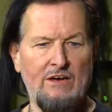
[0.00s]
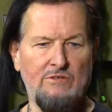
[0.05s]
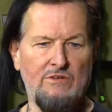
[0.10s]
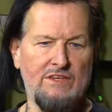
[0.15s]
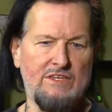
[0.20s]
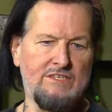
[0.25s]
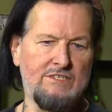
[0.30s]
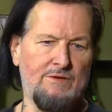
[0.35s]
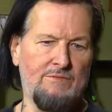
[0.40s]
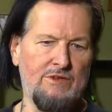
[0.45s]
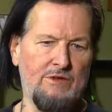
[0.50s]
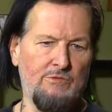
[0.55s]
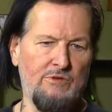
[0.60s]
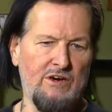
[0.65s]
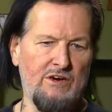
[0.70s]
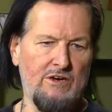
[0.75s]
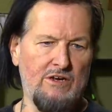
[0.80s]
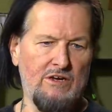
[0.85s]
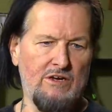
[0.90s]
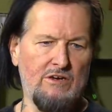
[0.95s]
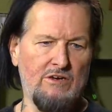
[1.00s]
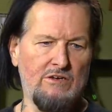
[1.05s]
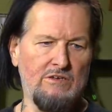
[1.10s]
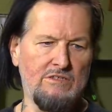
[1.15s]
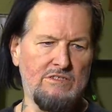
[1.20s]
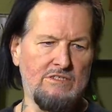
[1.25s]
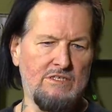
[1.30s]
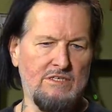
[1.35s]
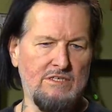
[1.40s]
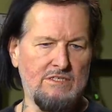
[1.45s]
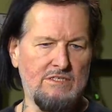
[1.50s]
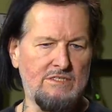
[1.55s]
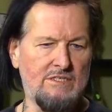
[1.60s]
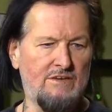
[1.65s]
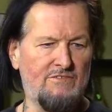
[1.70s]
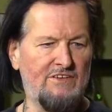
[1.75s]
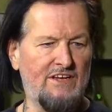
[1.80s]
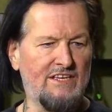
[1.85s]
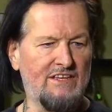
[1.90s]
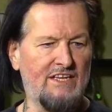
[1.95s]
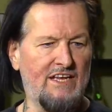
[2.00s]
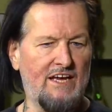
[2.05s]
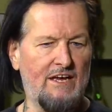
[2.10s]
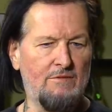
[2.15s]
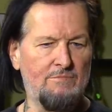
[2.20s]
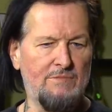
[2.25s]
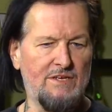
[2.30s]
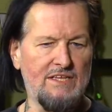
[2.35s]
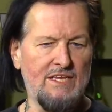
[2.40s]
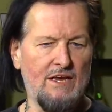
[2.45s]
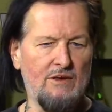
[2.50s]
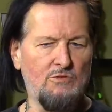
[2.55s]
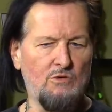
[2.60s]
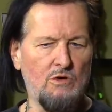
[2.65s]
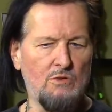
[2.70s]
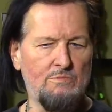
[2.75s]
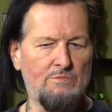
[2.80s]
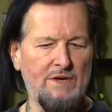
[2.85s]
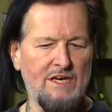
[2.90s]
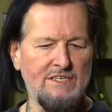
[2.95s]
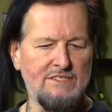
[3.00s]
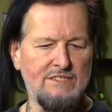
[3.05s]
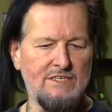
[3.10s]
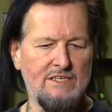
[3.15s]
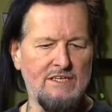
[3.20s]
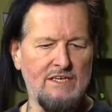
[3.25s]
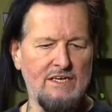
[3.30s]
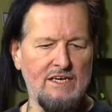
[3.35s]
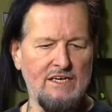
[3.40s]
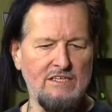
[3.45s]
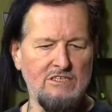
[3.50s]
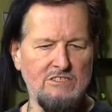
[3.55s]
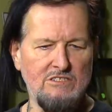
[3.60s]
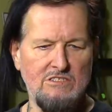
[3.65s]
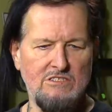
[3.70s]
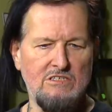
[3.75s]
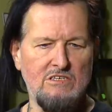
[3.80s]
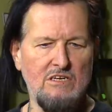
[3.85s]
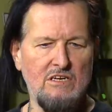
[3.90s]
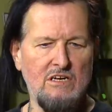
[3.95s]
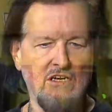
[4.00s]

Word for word: out with some of the weirdos and stuff like that, but they were basically just